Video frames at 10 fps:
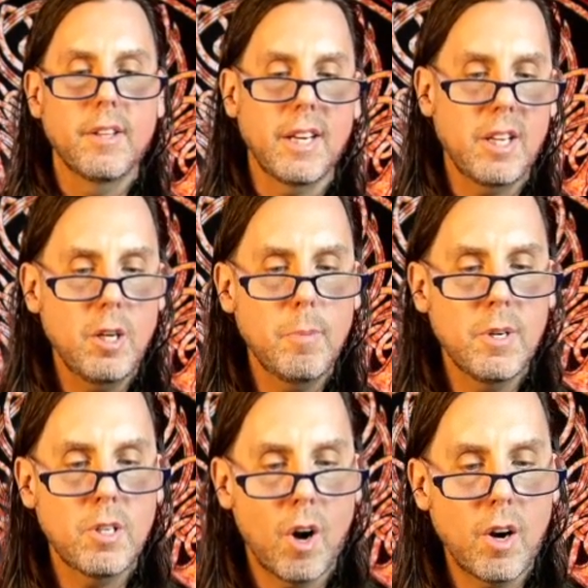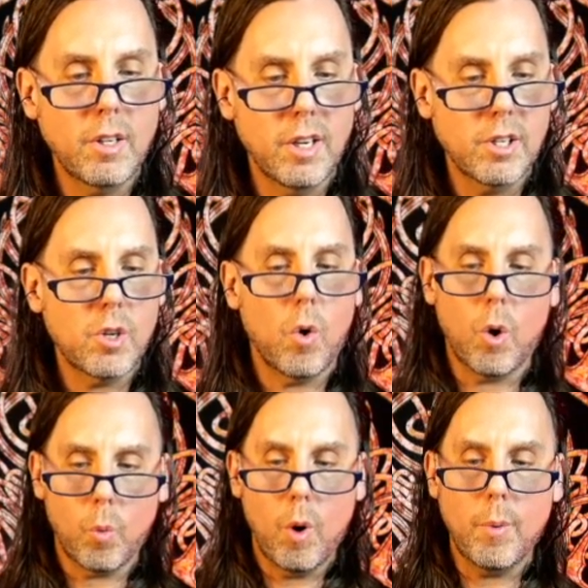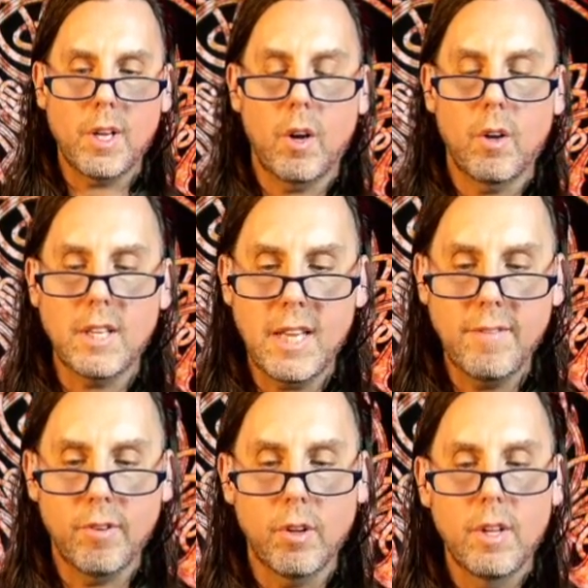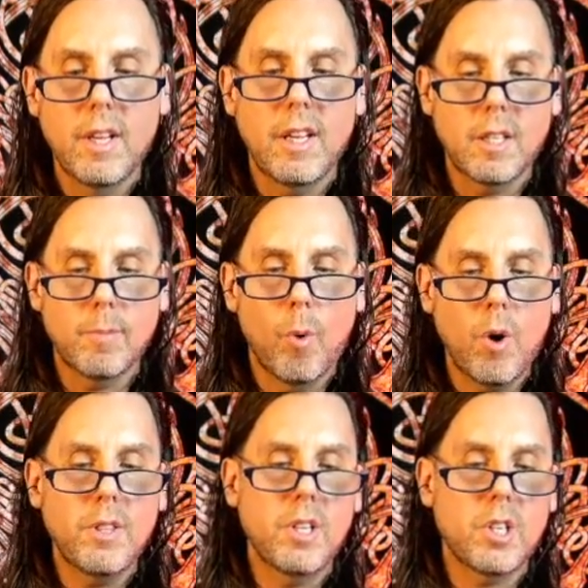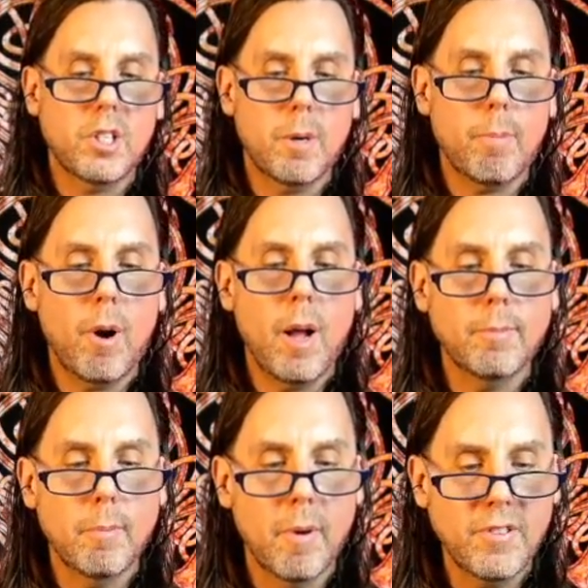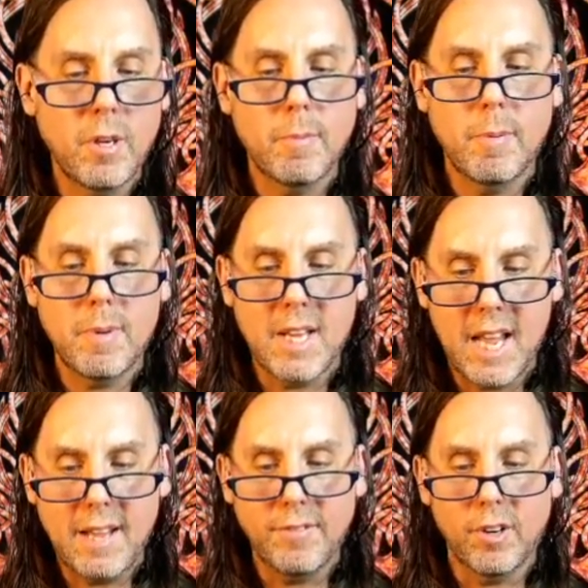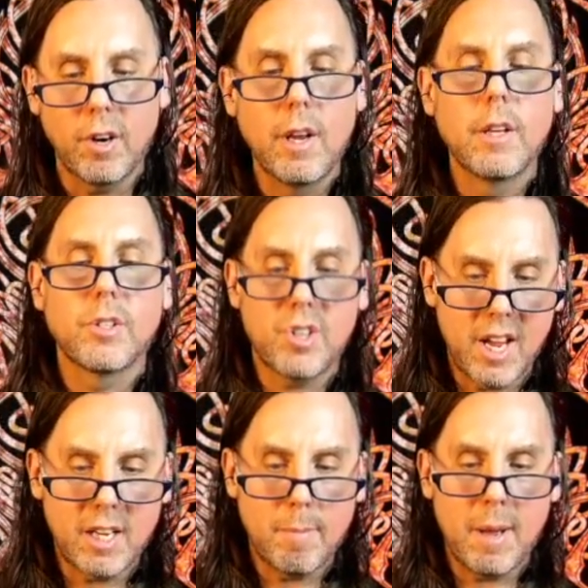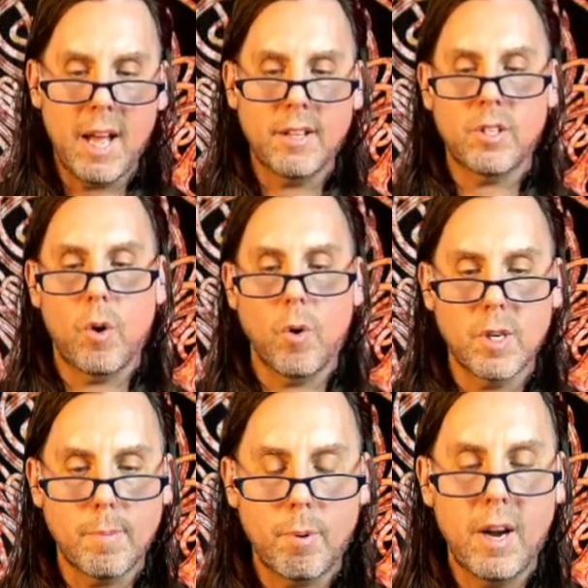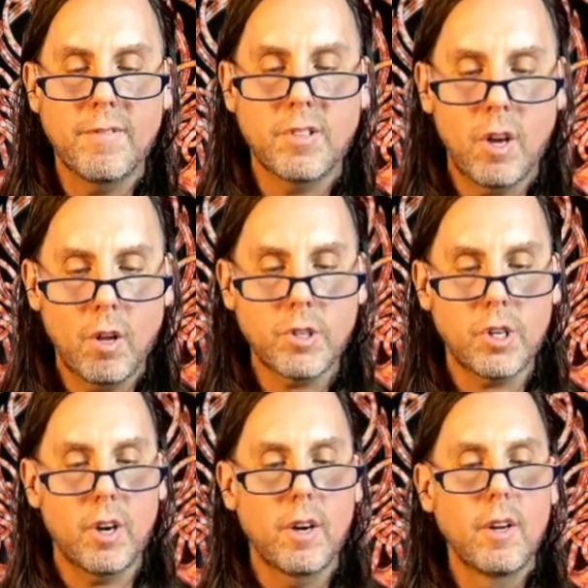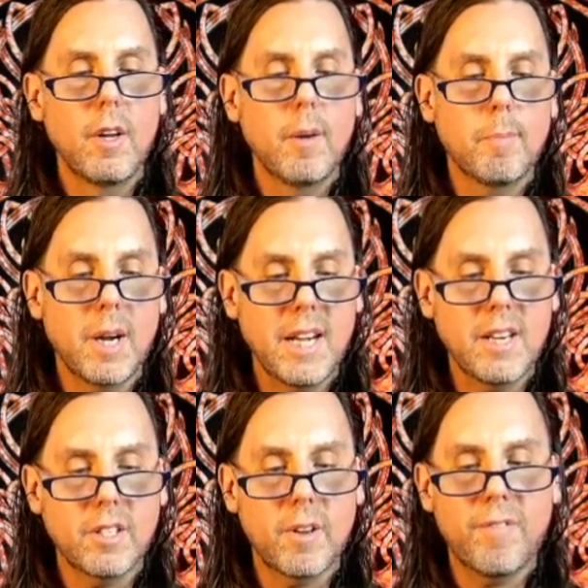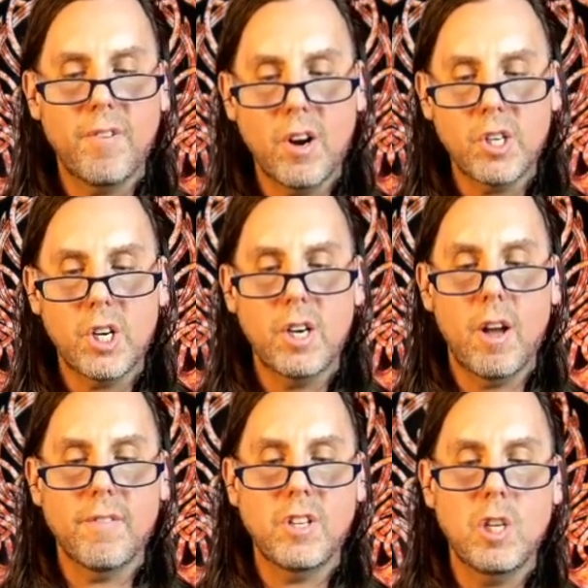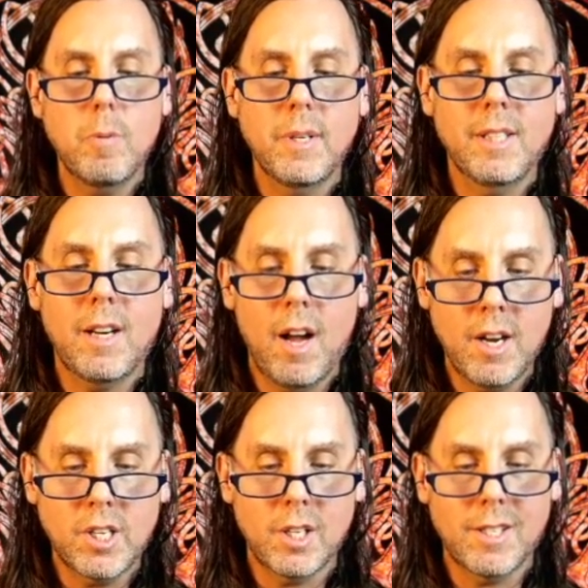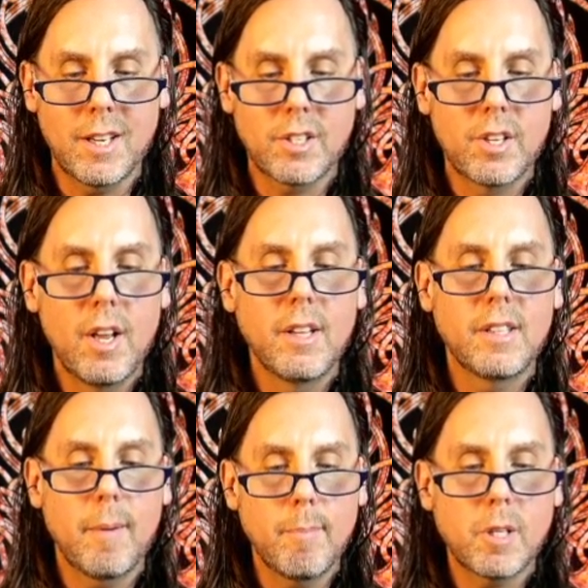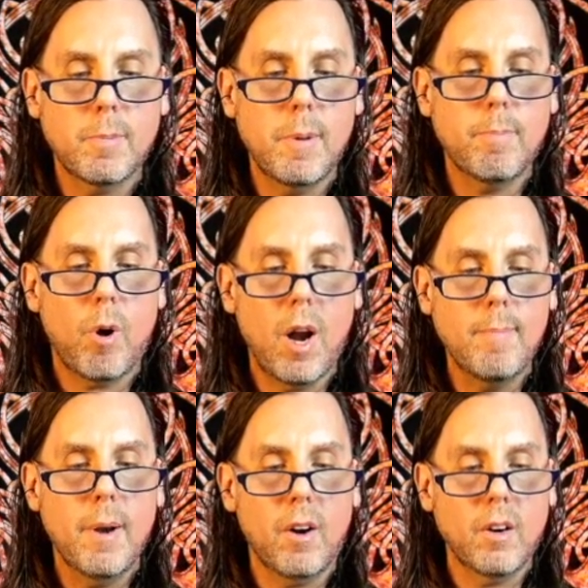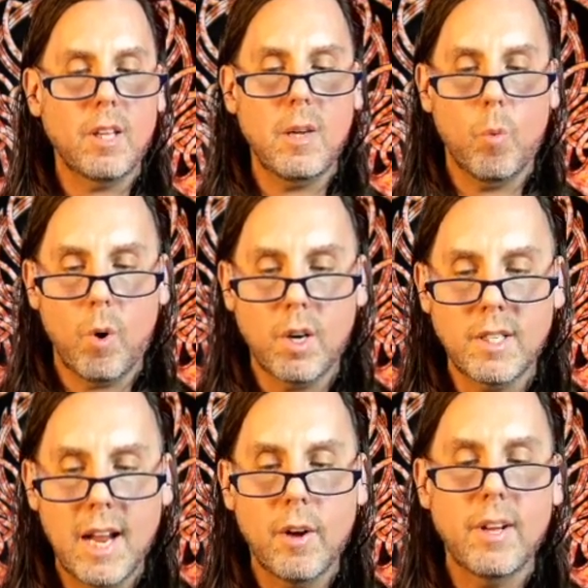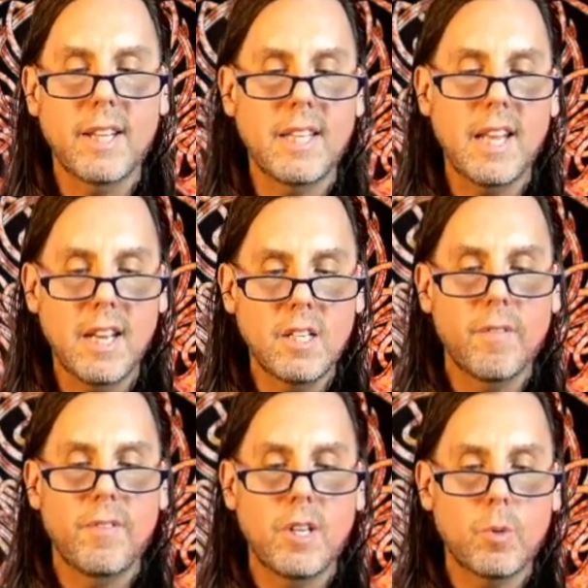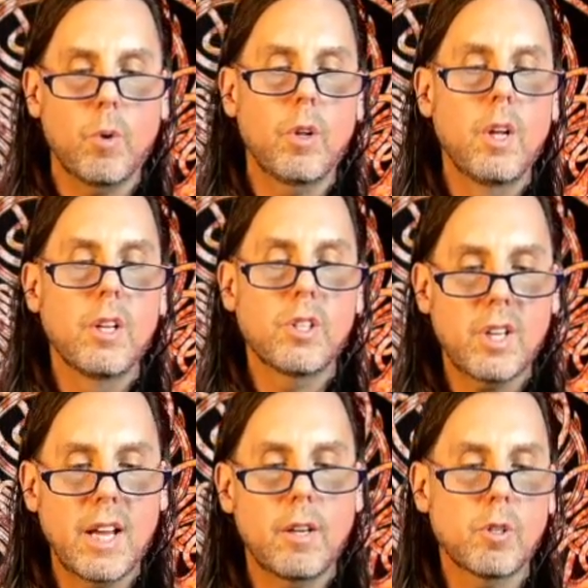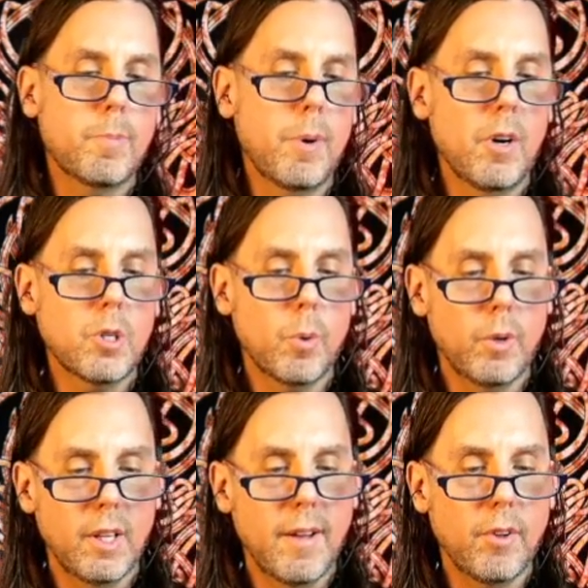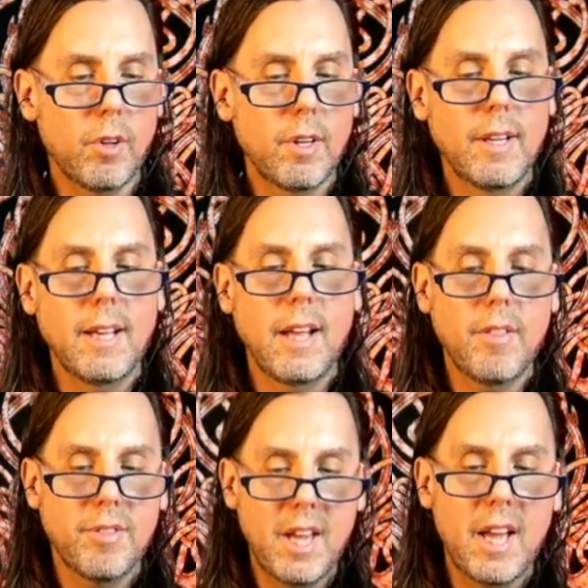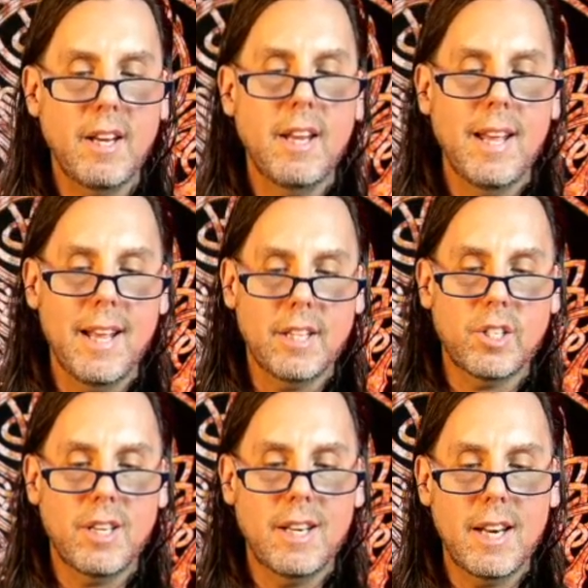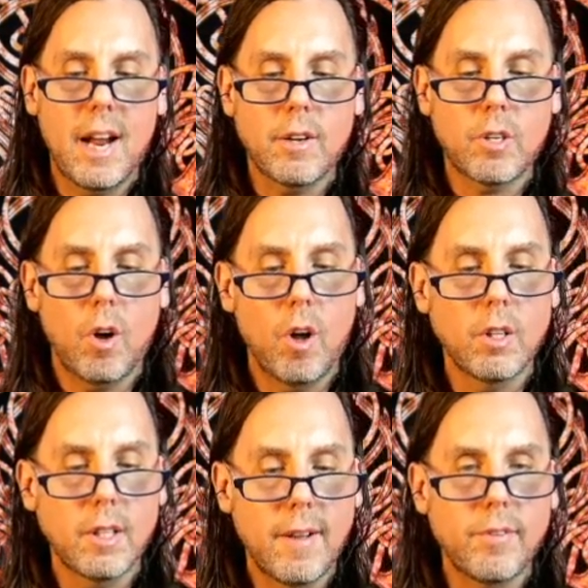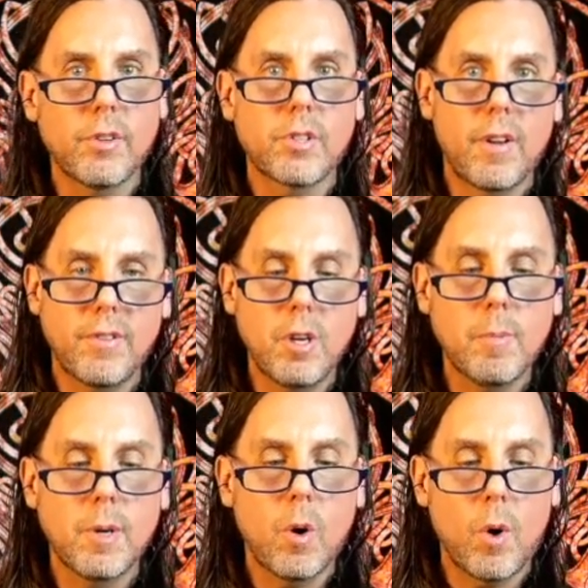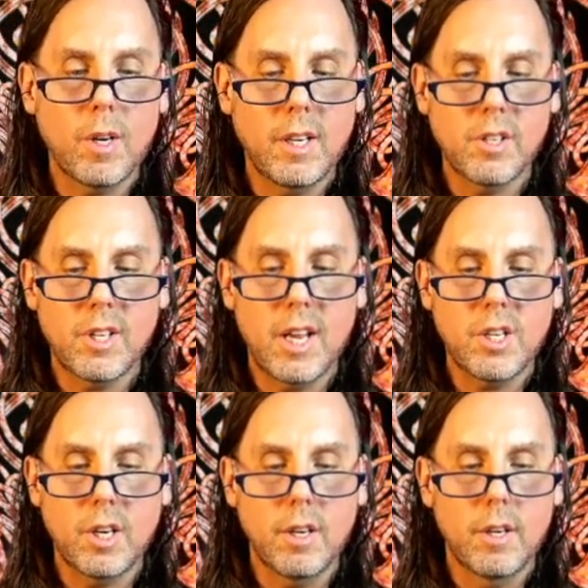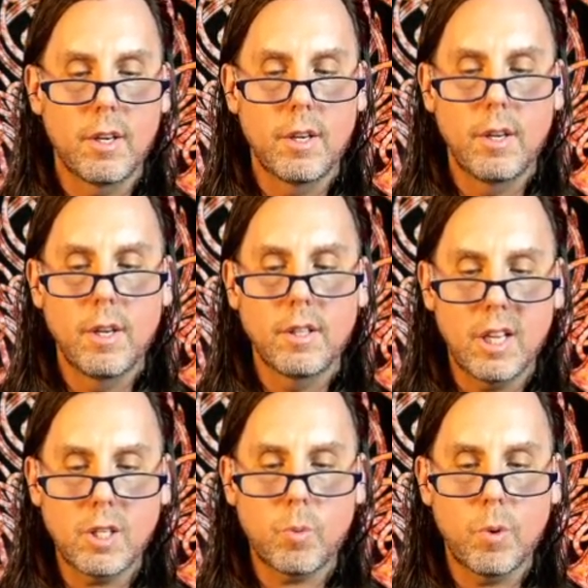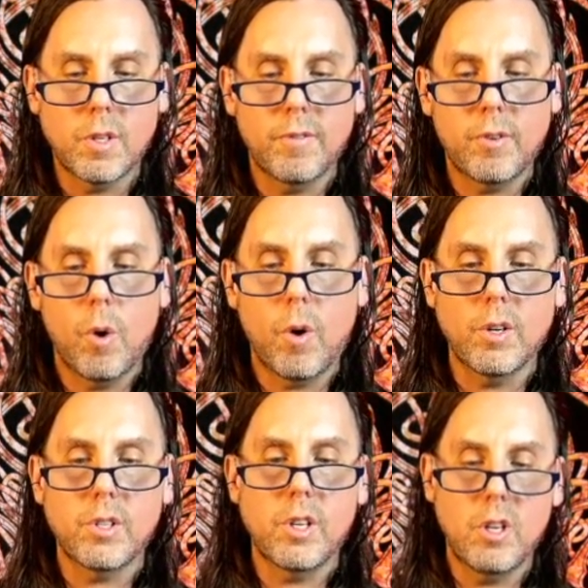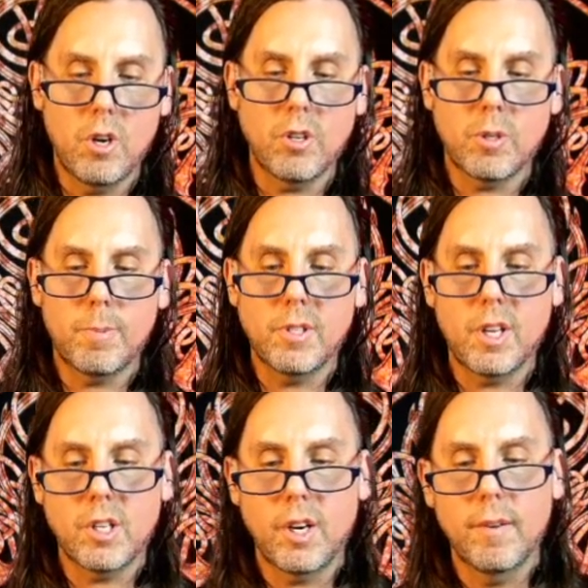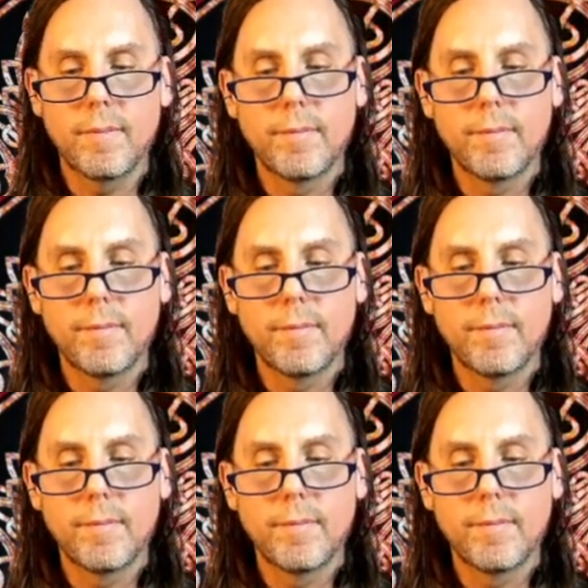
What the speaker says: that human darkness, or what we call evil, is more than just a problem of human behavior, psychopaths, or depraved culture, but it is a function of human consciousness that must be primarily worked out at the individual psychospiritual level and then extended out to all levels of human organization. This was, of course, Jung's position.